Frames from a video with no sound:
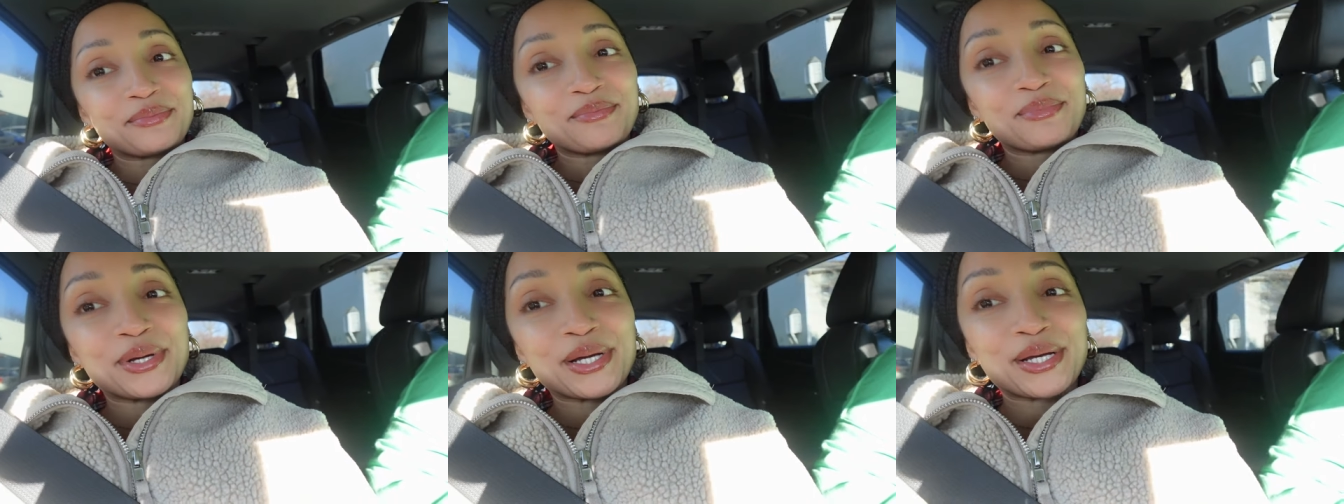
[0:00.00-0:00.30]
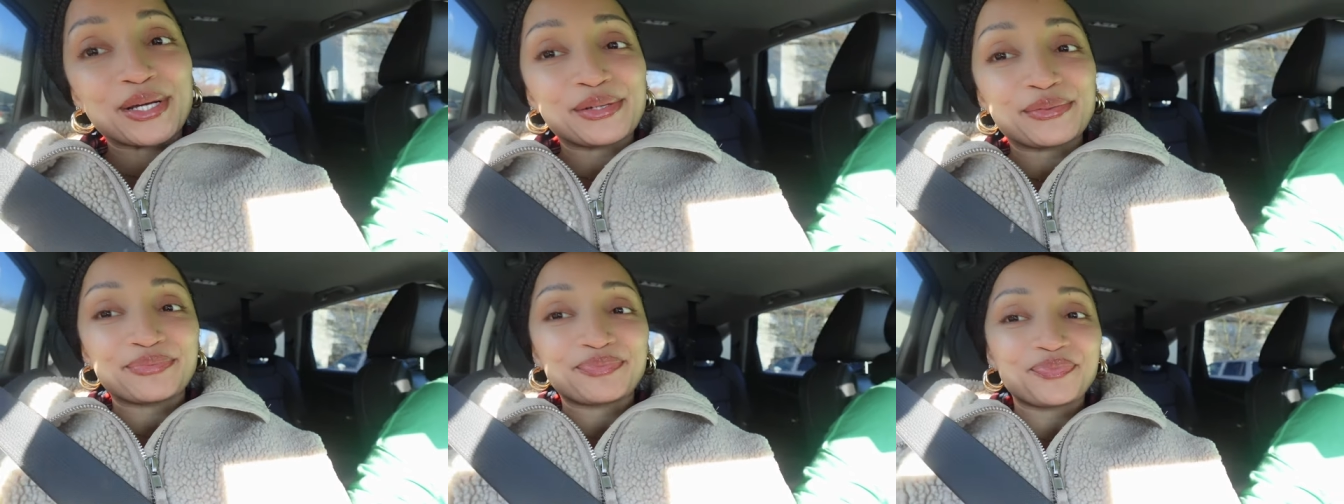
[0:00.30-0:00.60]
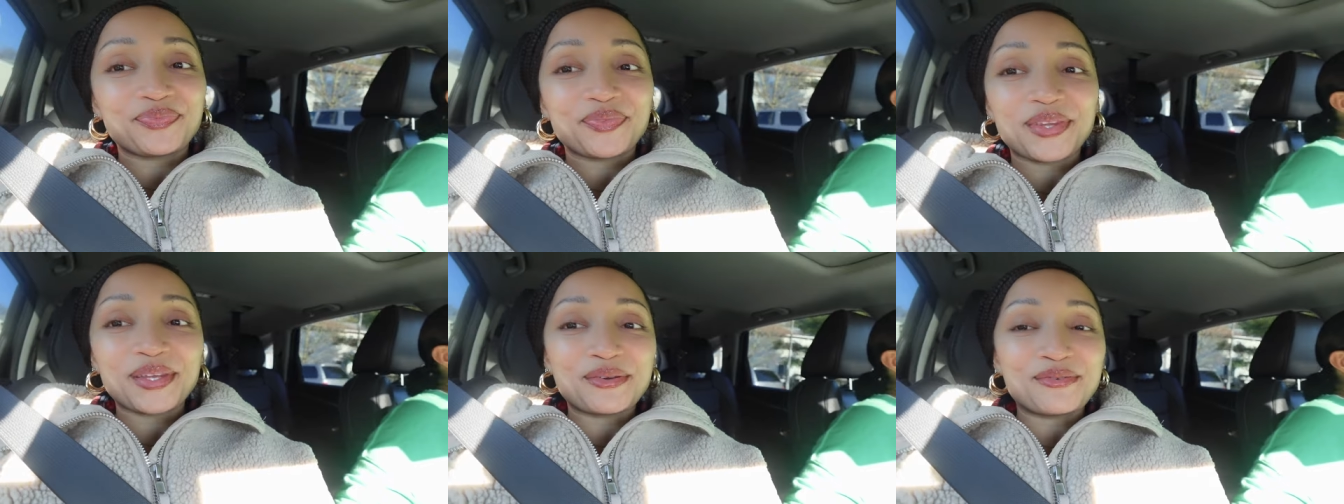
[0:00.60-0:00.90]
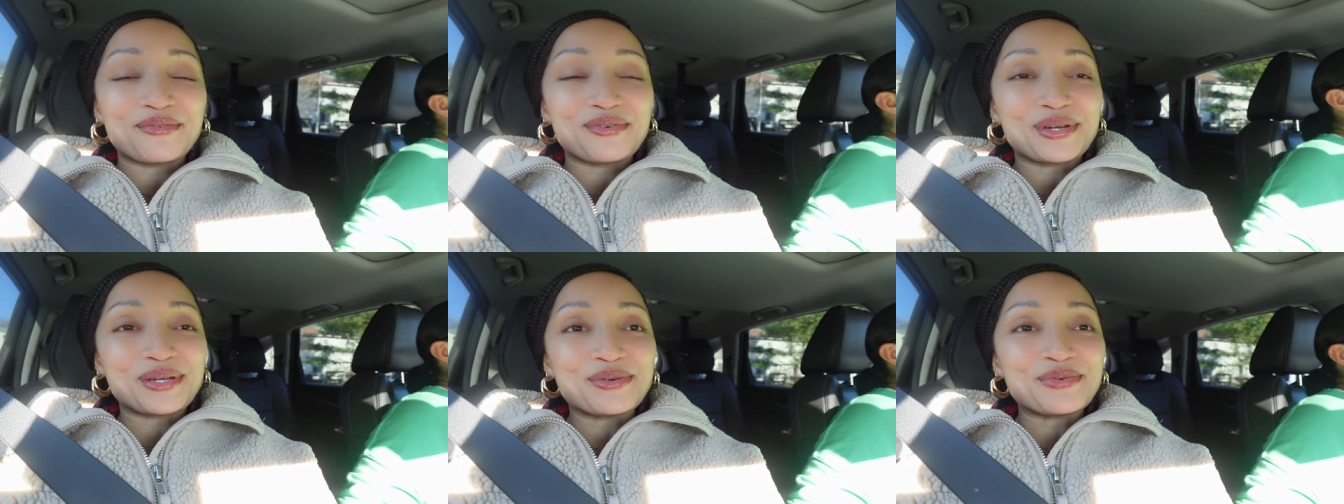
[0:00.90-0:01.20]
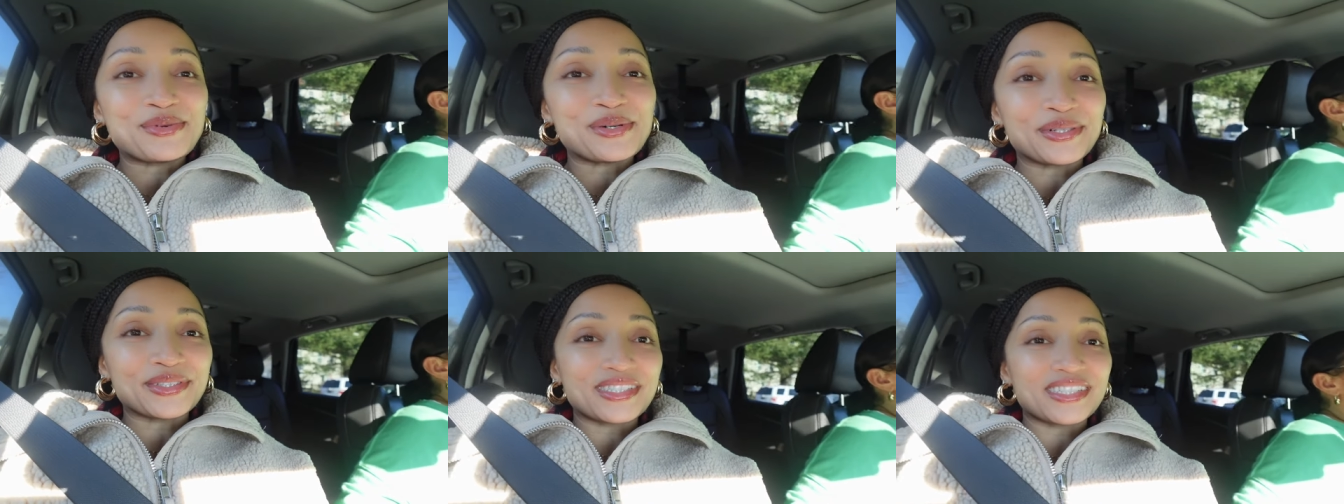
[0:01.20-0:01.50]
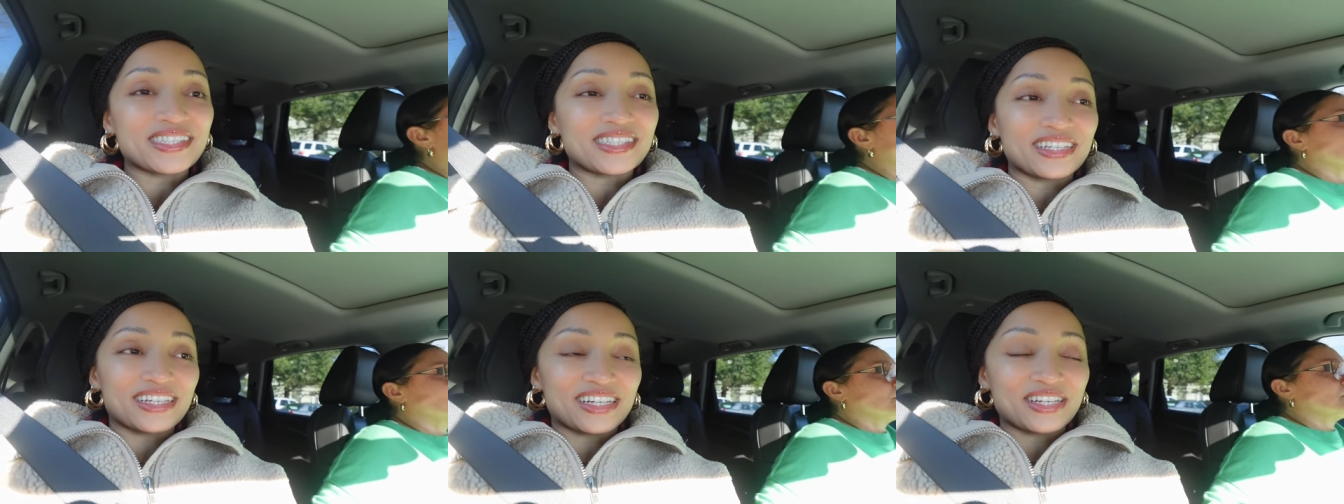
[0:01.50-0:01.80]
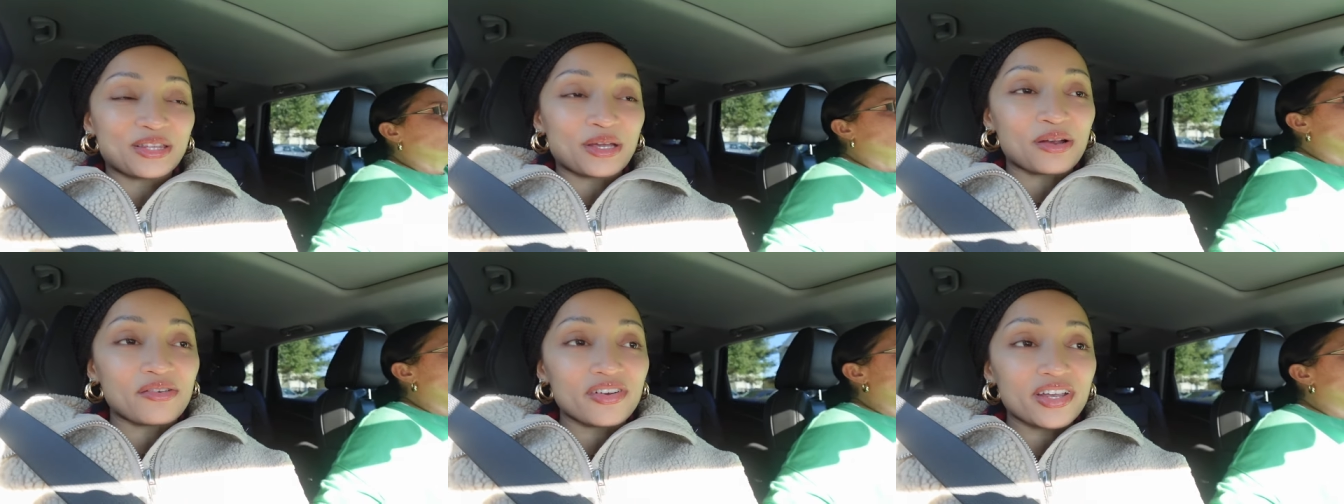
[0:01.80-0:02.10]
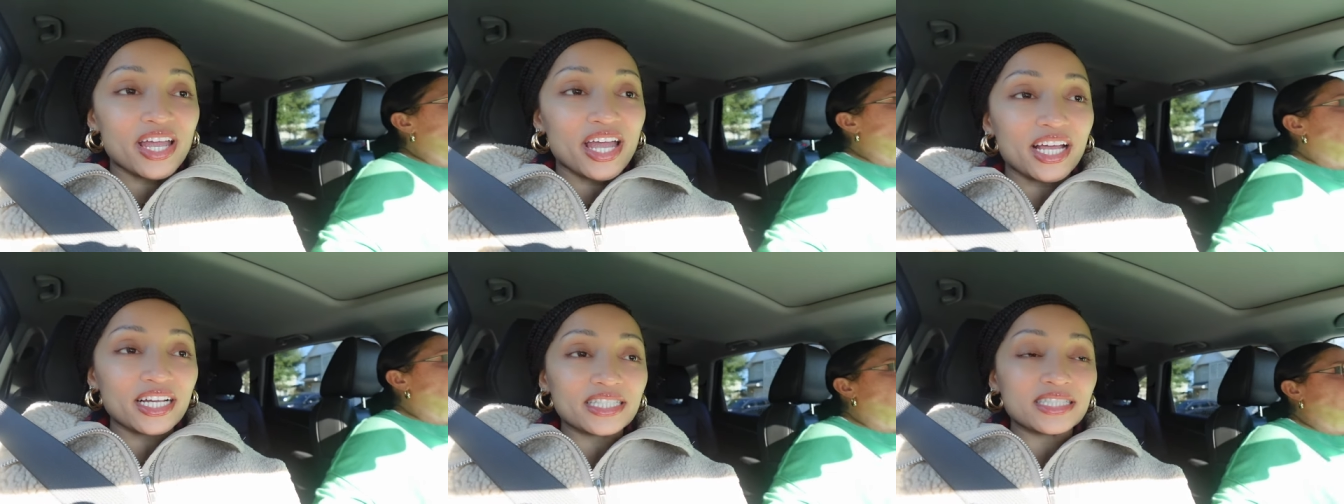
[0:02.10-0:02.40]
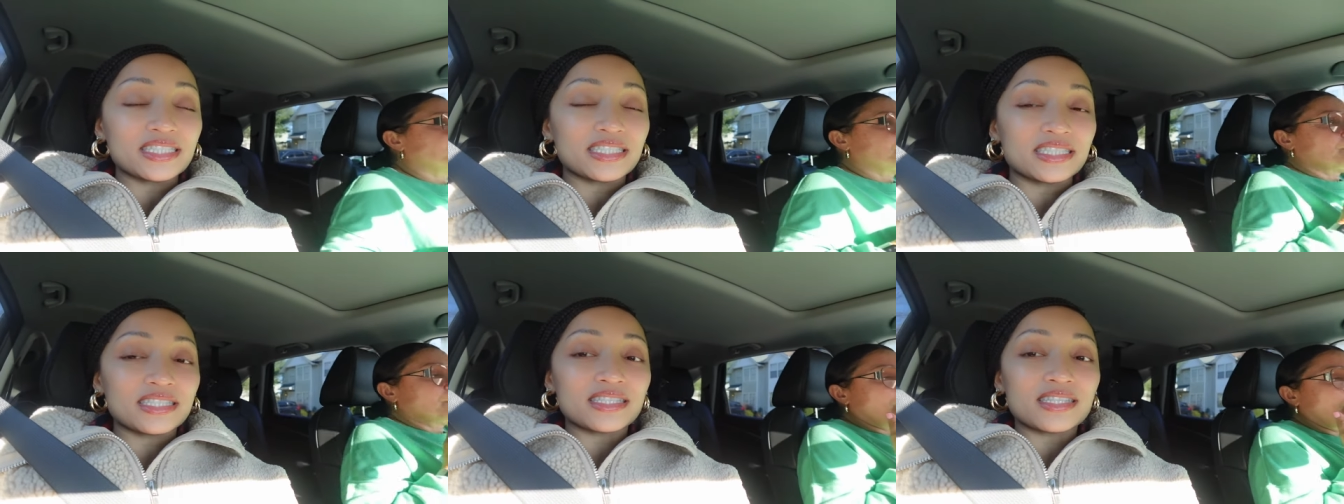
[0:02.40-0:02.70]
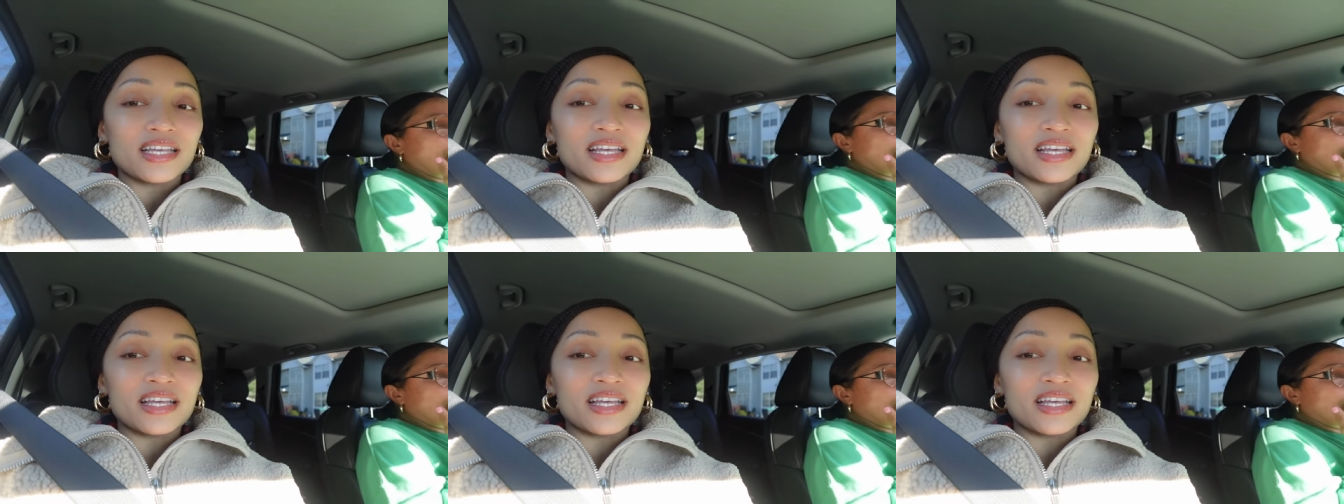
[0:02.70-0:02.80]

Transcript: but we will see their reactions